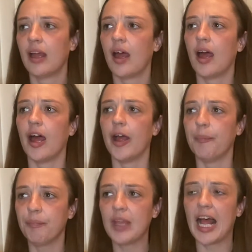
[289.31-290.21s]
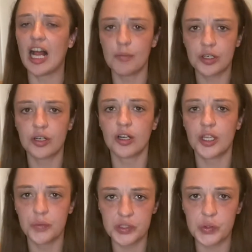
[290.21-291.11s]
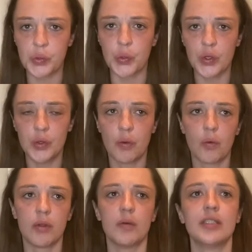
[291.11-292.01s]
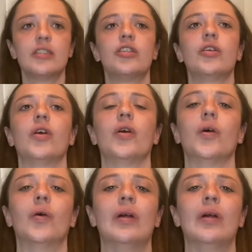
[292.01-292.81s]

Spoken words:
Albuquerque was cool. We went to